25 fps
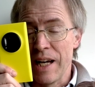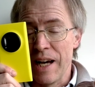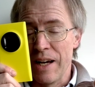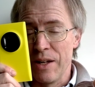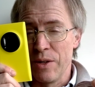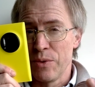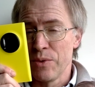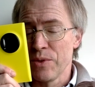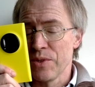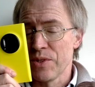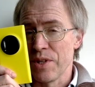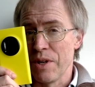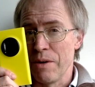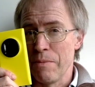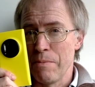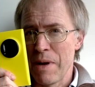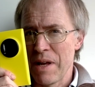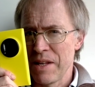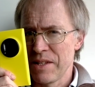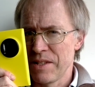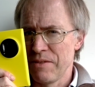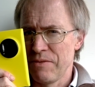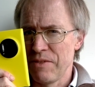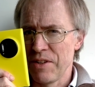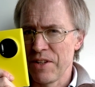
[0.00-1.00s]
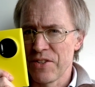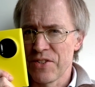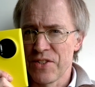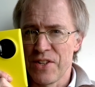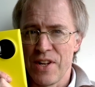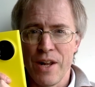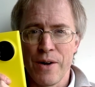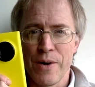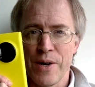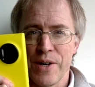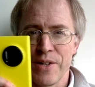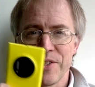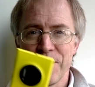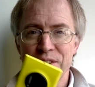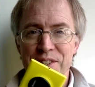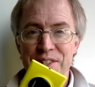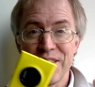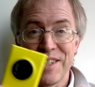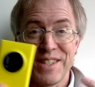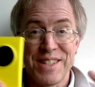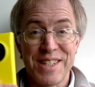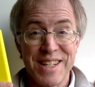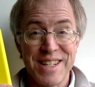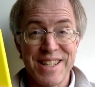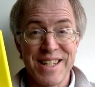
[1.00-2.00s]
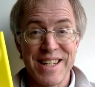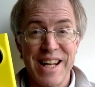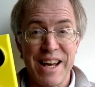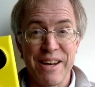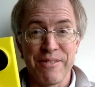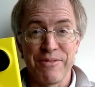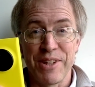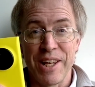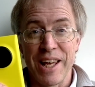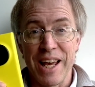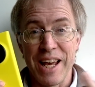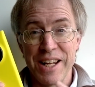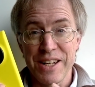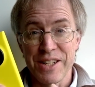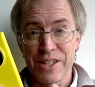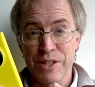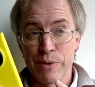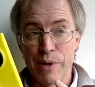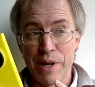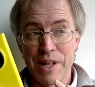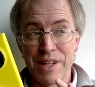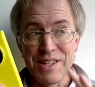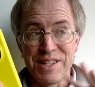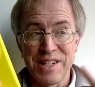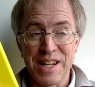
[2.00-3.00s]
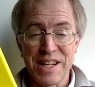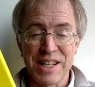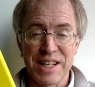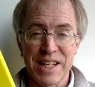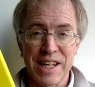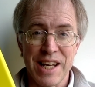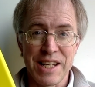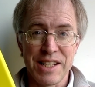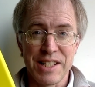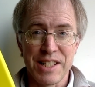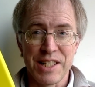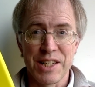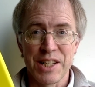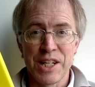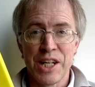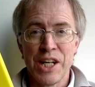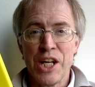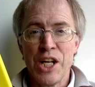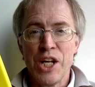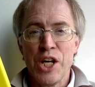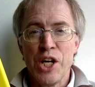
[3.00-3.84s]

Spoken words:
and also massively slower since it didn't have the 808's dedicated